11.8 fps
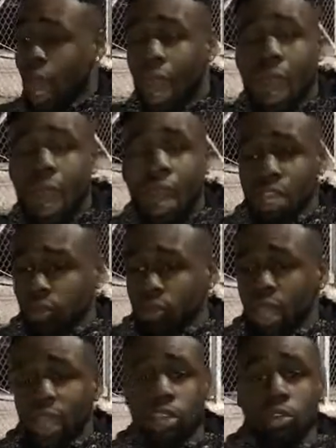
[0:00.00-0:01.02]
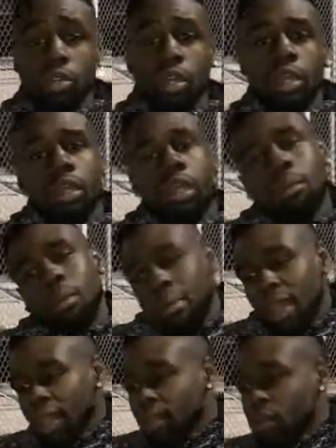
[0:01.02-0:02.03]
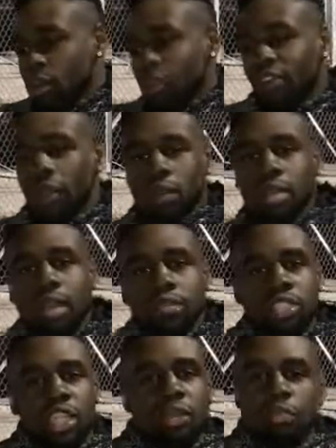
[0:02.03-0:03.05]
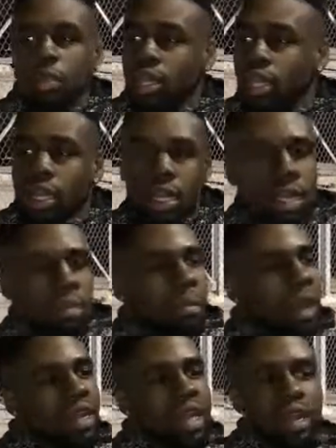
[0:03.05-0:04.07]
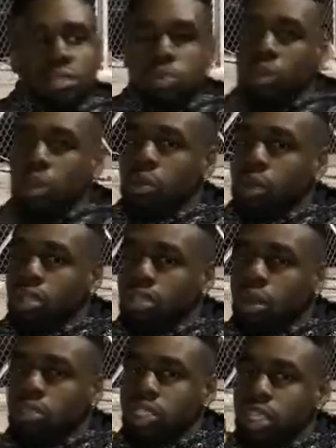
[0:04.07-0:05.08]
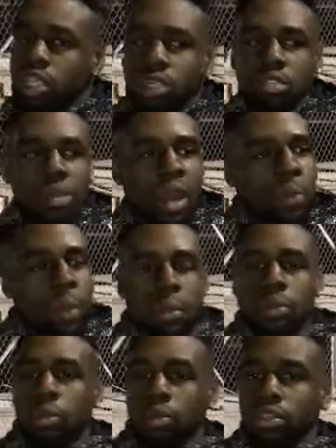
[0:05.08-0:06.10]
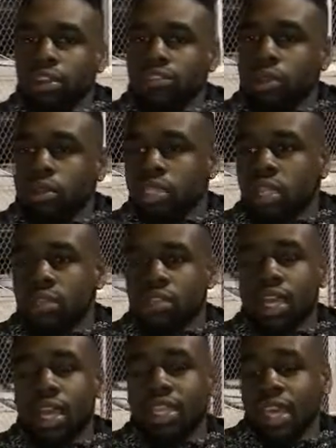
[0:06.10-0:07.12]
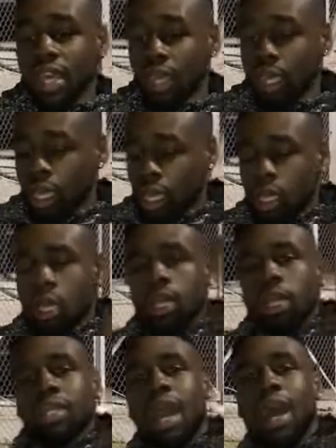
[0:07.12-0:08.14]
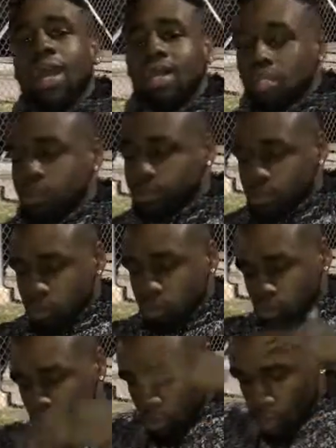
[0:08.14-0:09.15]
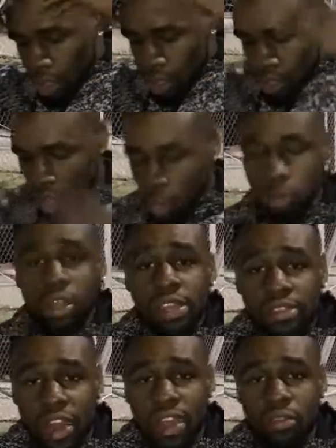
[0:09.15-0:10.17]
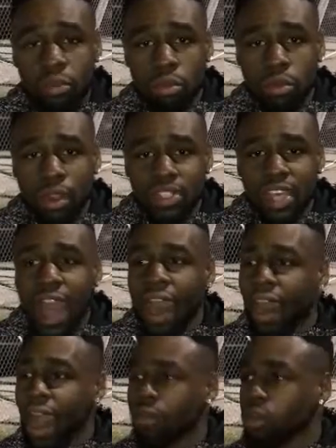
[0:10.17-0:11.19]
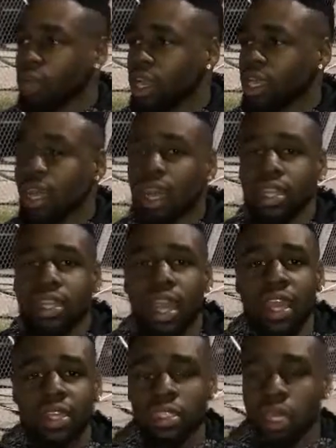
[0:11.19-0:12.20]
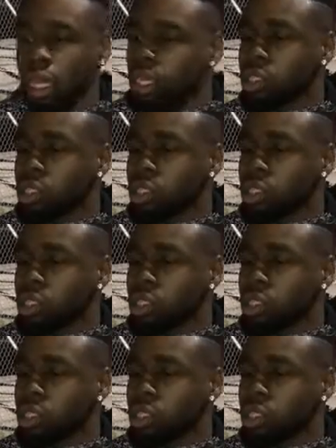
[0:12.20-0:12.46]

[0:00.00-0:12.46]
Ha ha, you can't do it. But man, you know, if I would have kept sticking with it, by now, 21 years old, 10 years, man, I'd probably be doing kickflips and everything like that. Guys, don't live life with regrets. I regret a lot of things.